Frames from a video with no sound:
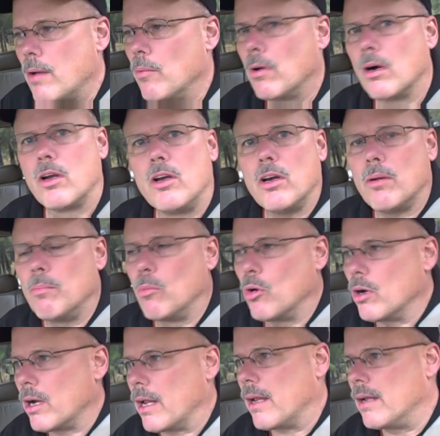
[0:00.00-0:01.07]
right, well, good
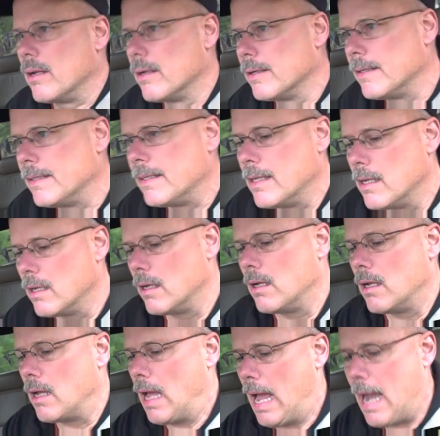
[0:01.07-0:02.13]
morning.
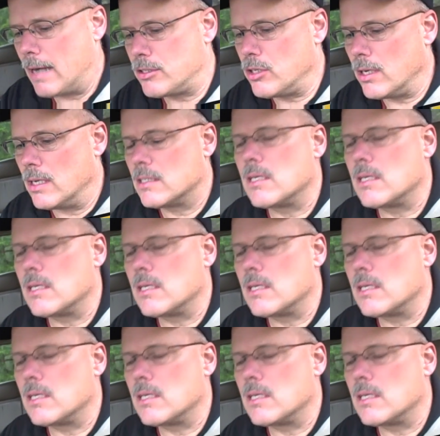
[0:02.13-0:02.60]
Actually,